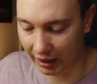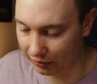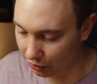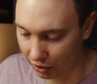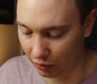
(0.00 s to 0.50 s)
and
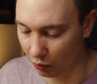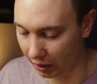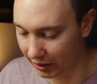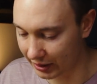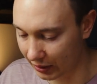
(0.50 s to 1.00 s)
you just
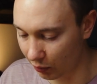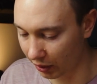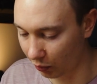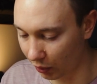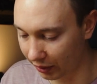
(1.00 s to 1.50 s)
want to see
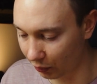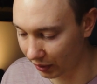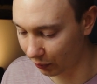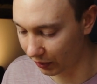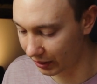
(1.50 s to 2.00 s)

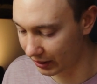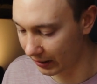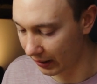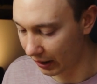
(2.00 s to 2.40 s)
what's